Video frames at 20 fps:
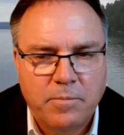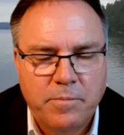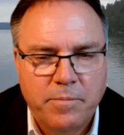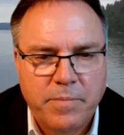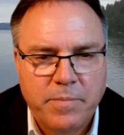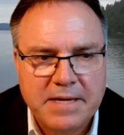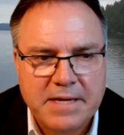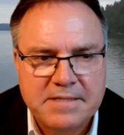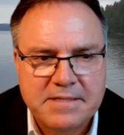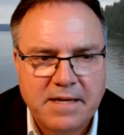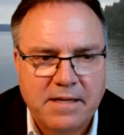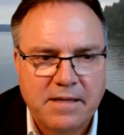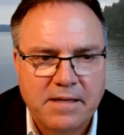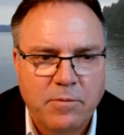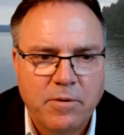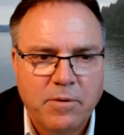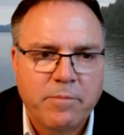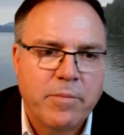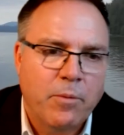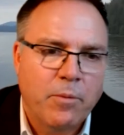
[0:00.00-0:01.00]
Basically,
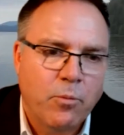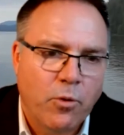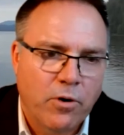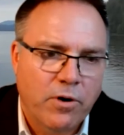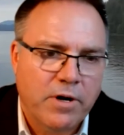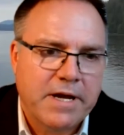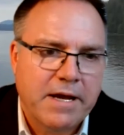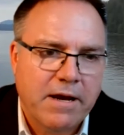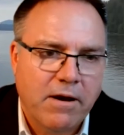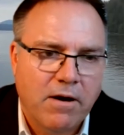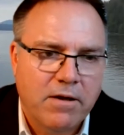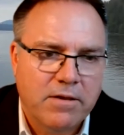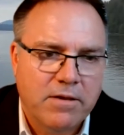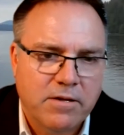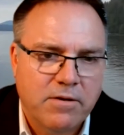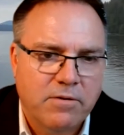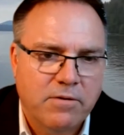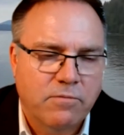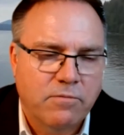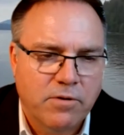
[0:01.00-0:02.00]
we've been working on
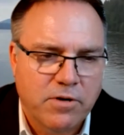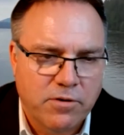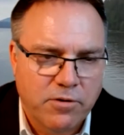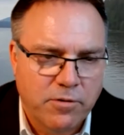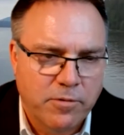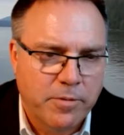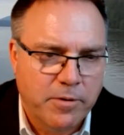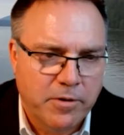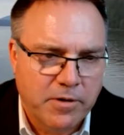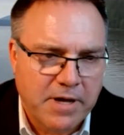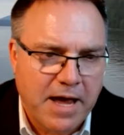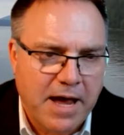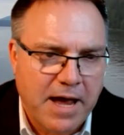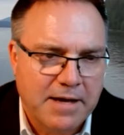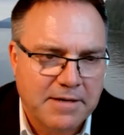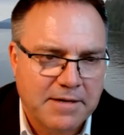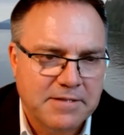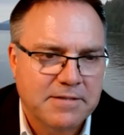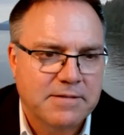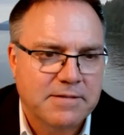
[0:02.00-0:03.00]
the renewable
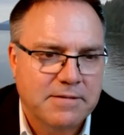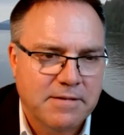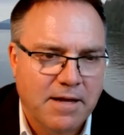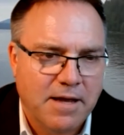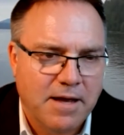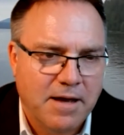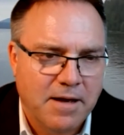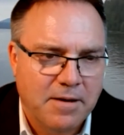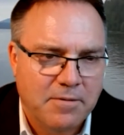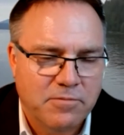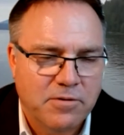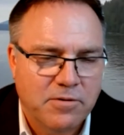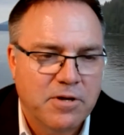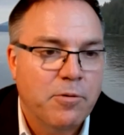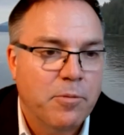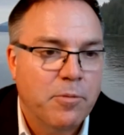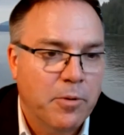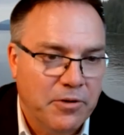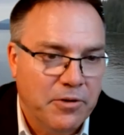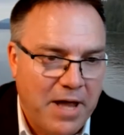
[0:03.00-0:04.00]

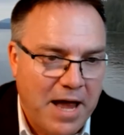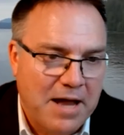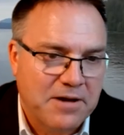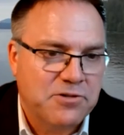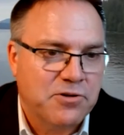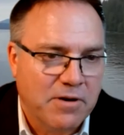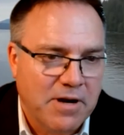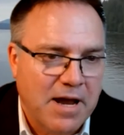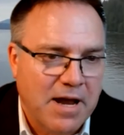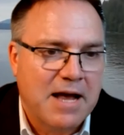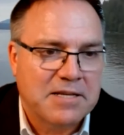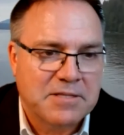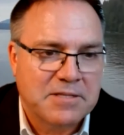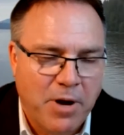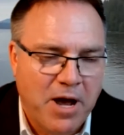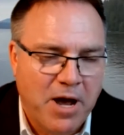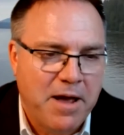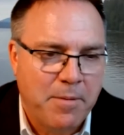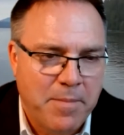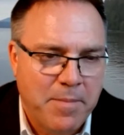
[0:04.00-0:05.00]
natural gas,
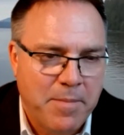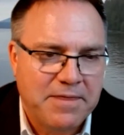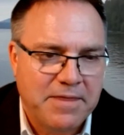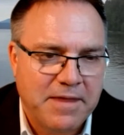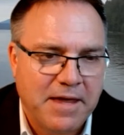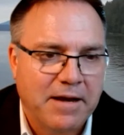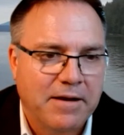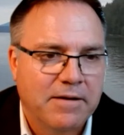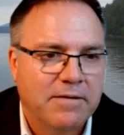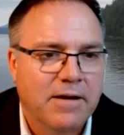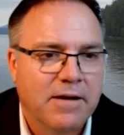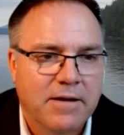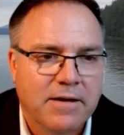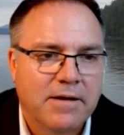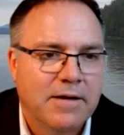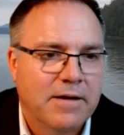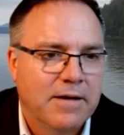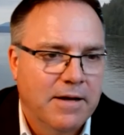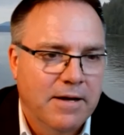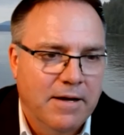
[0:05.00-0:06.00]
biomethane,
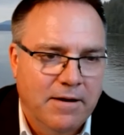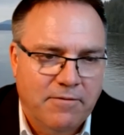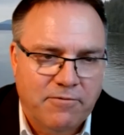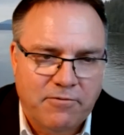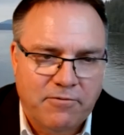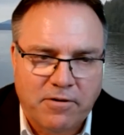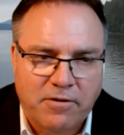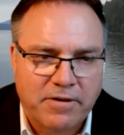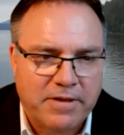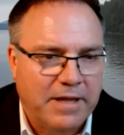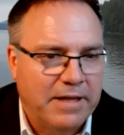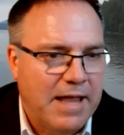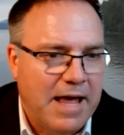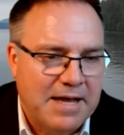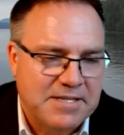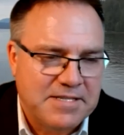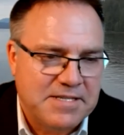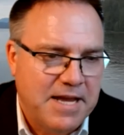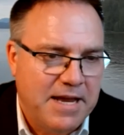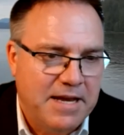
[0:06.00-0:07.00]
for the
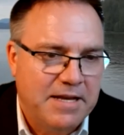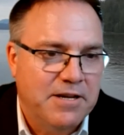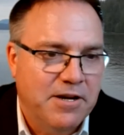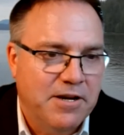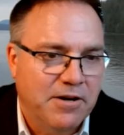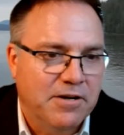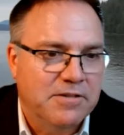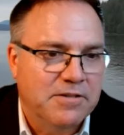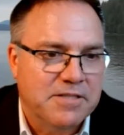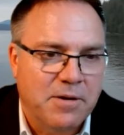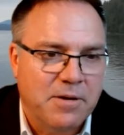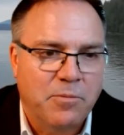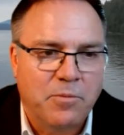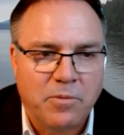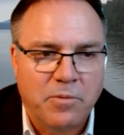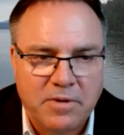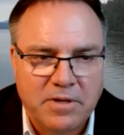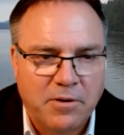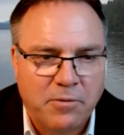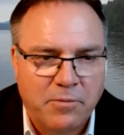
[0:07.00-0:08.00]
last 10 years. And,
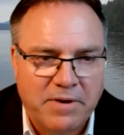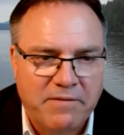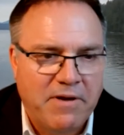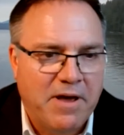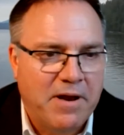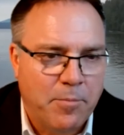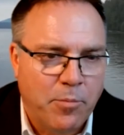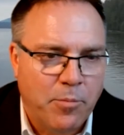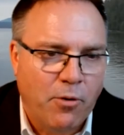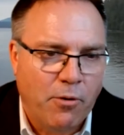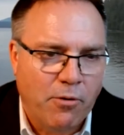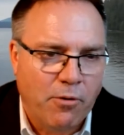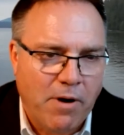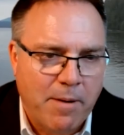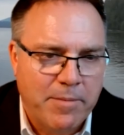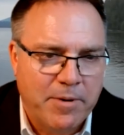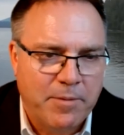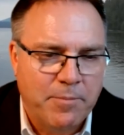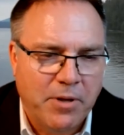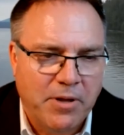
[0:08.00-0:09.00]
you know, we've had a
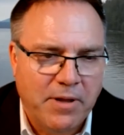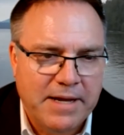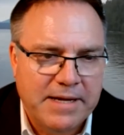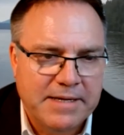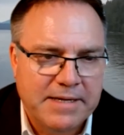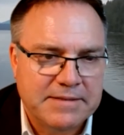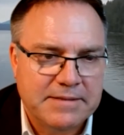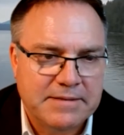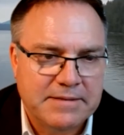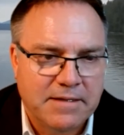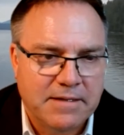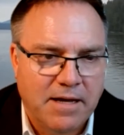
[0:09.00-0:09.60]
program in place.